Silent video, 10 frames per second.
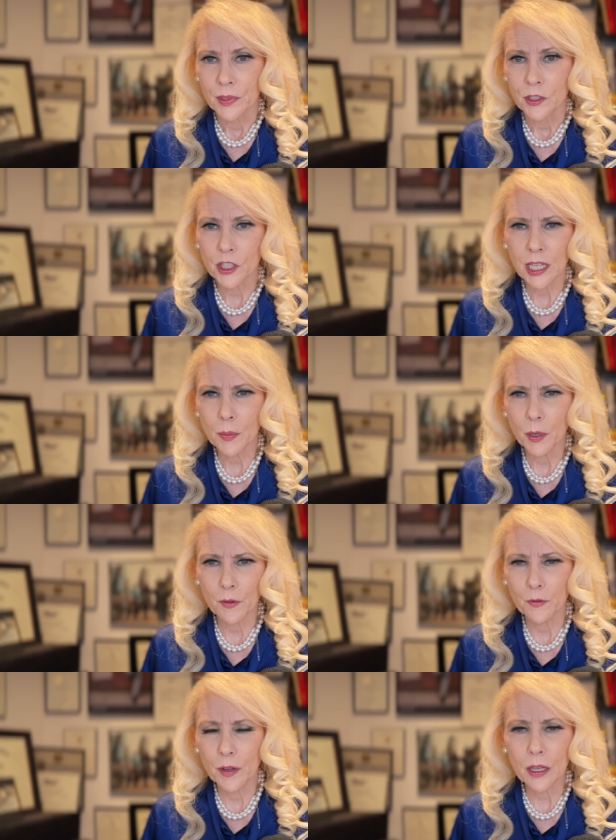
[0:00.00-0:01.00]
to keep her
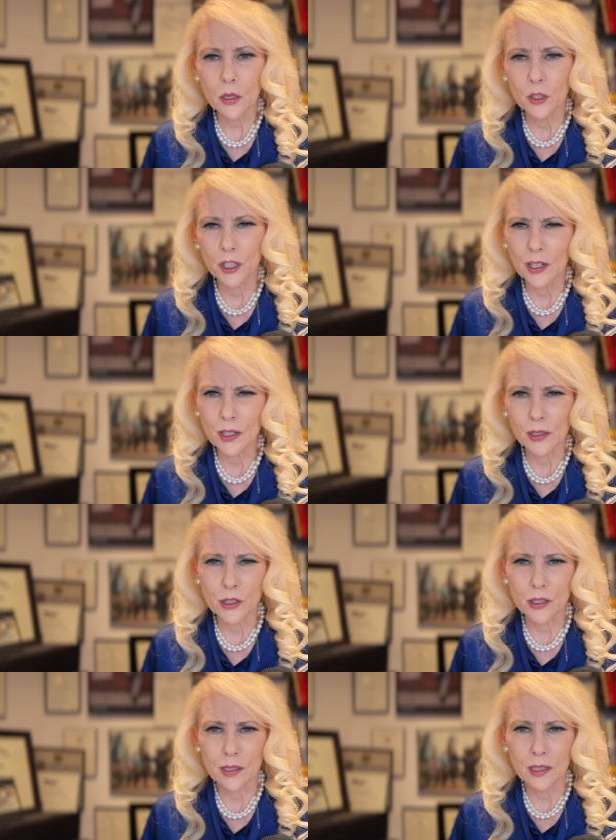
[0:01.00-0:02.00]
fellow
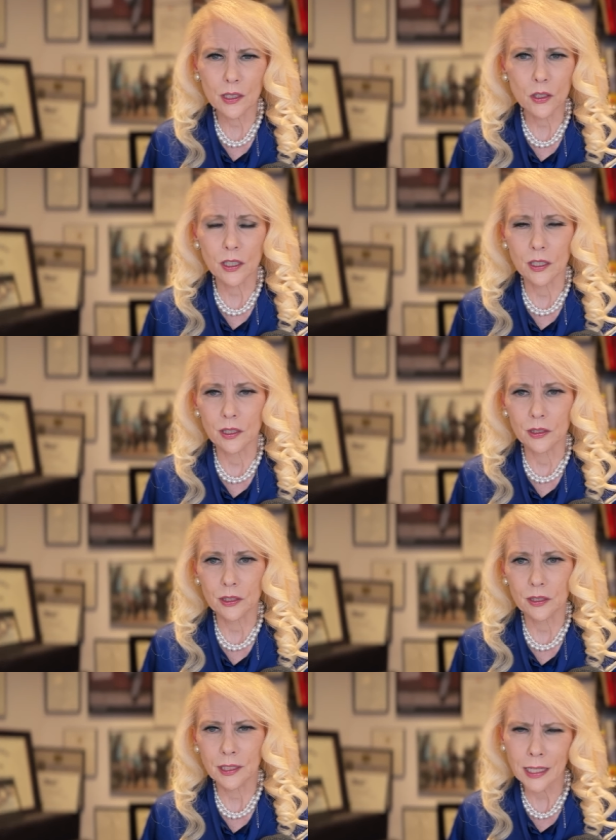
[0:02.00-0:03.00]
girls, little
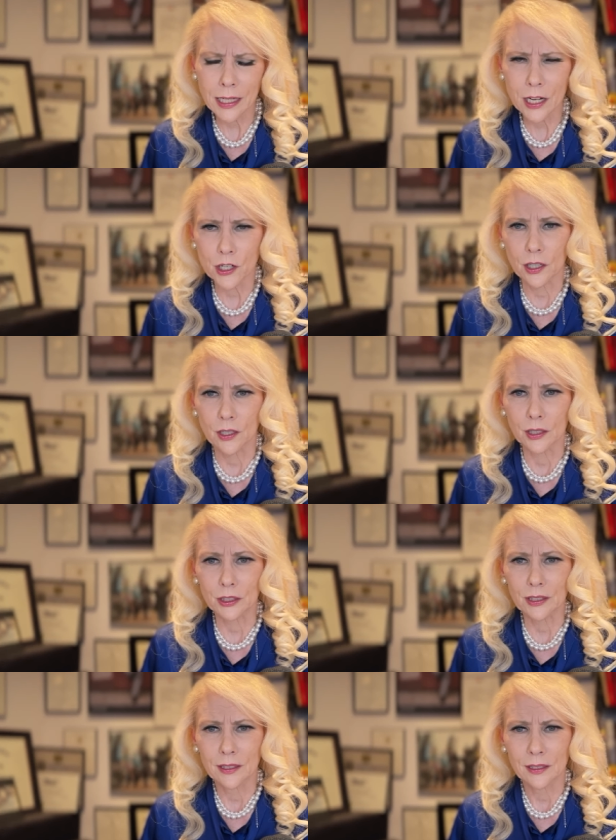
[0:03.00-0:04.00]
girls, teenage
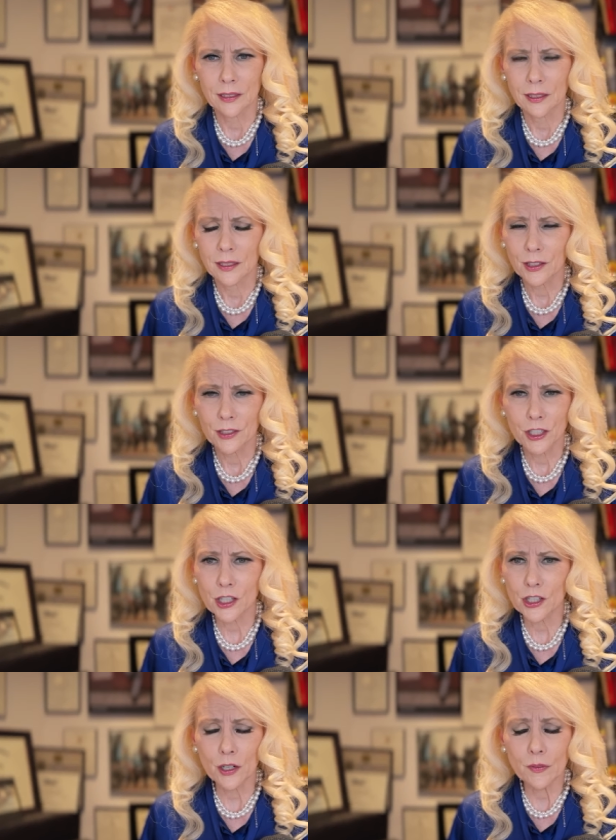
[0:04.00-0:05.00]
girls. She's
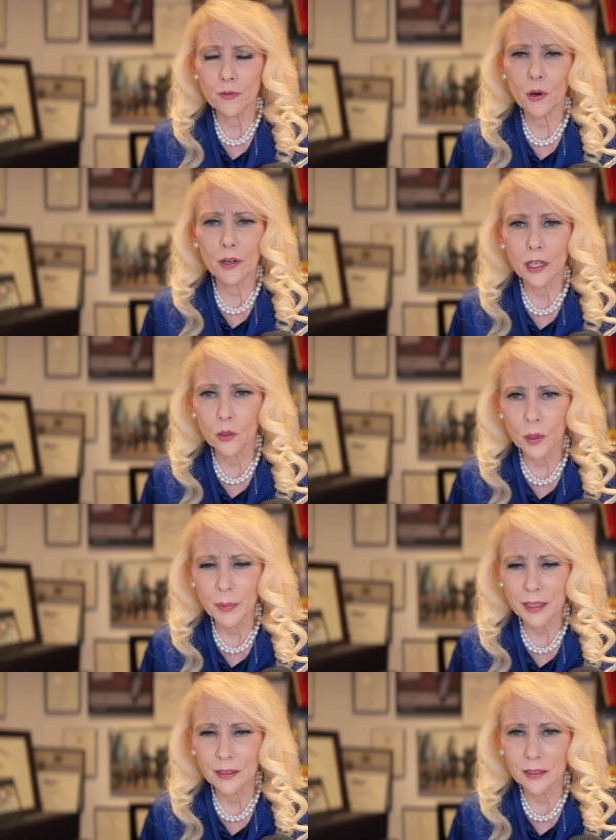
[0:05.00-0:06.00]
34, a young
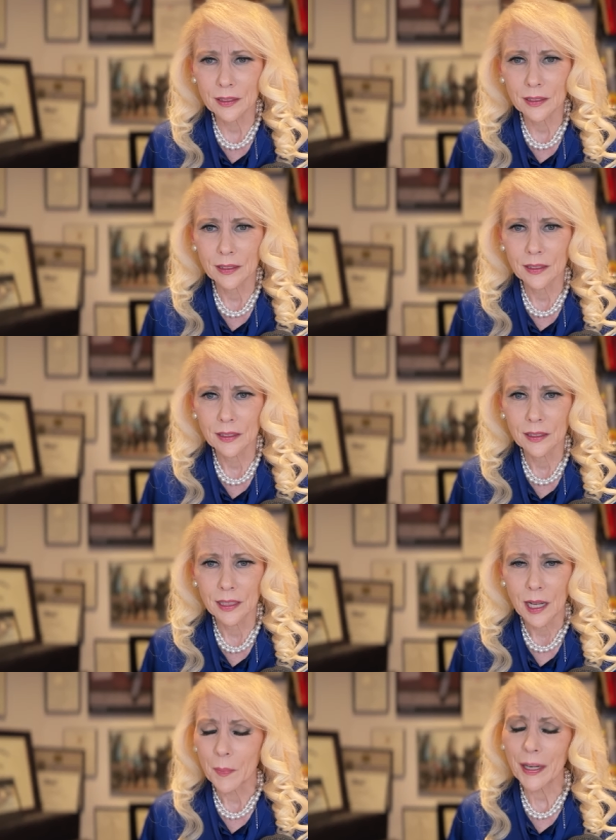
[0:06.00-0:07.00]
woman.
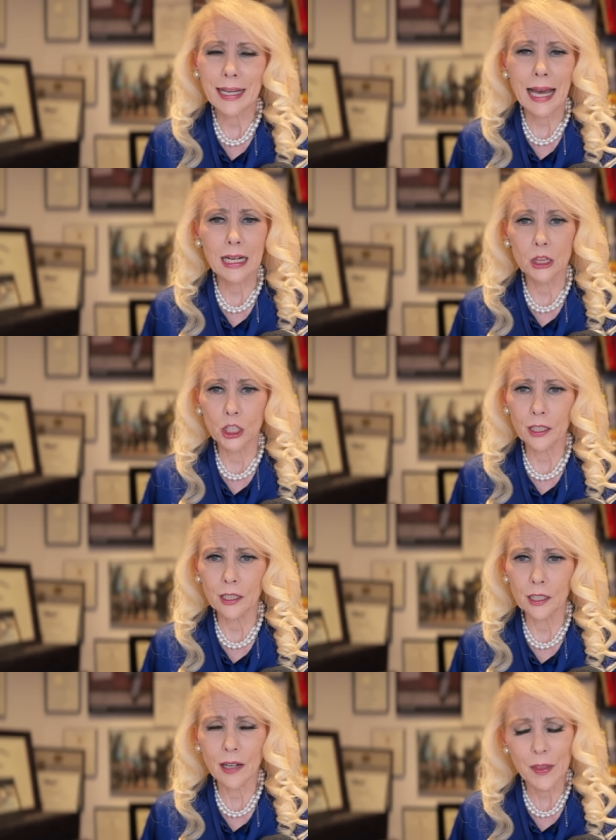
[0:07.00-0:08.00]
But I got to look at
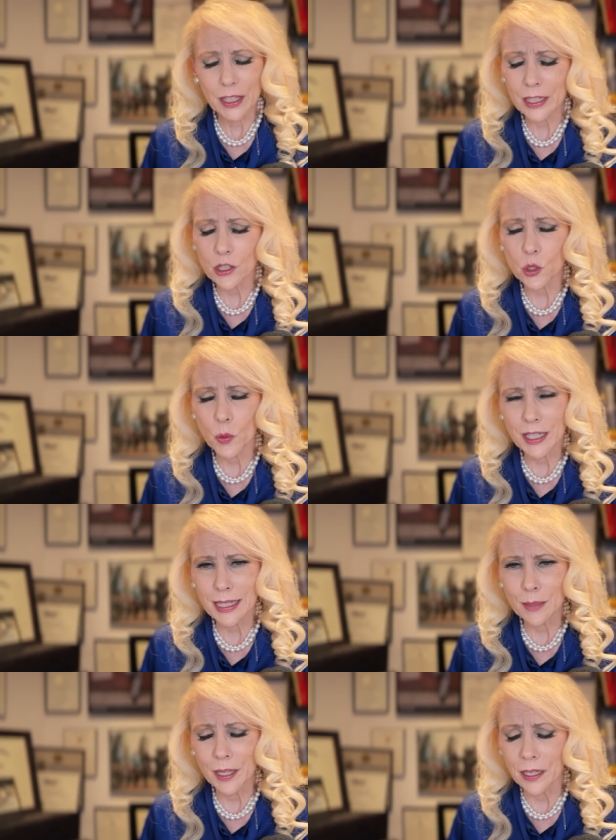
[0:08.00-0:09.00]
her. I think this is what
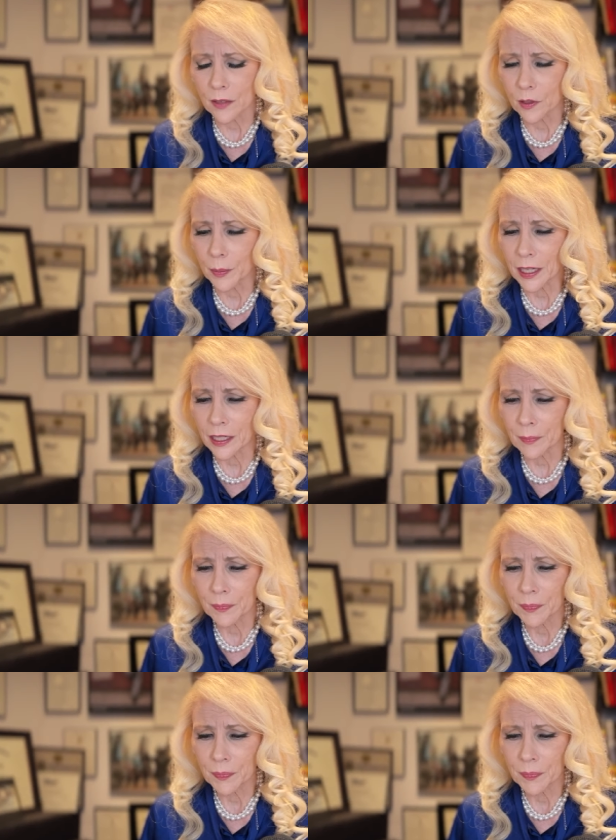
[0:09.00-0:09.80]
did me and everybody.